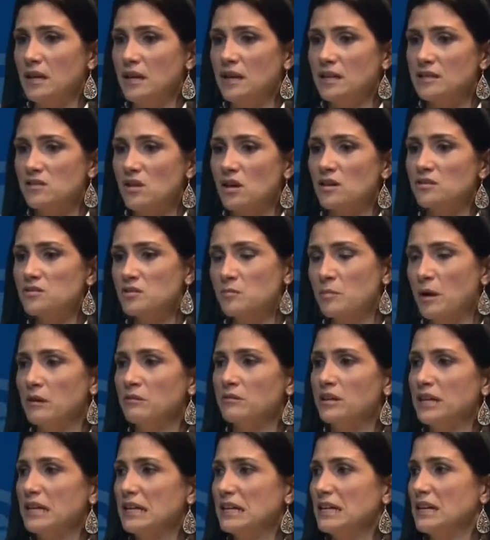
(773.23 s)
It's also
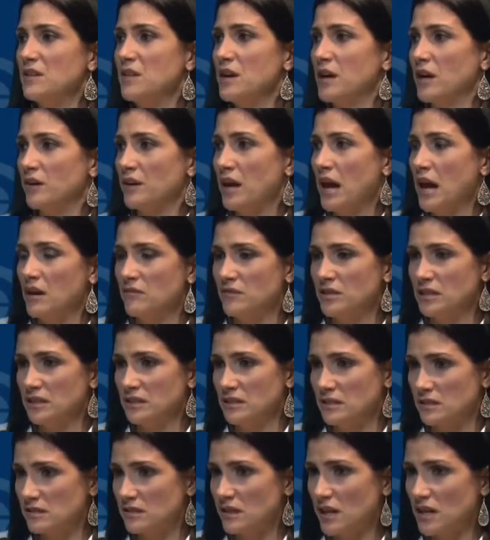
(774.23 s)
about getting in there and having a
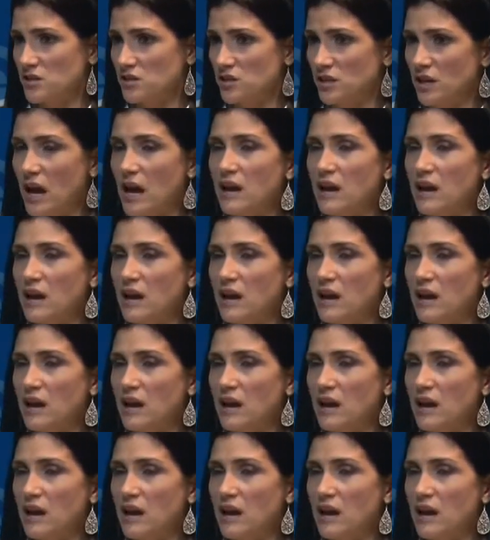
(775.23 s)
discussion.